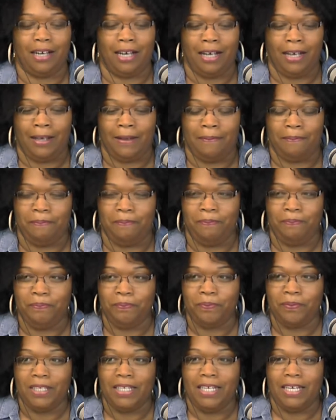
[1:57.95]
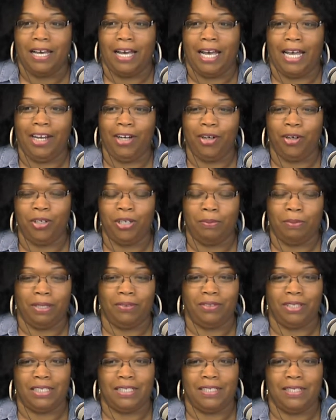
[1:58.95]
Um, I heard
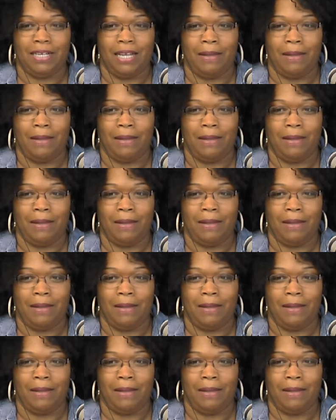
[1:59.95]
about this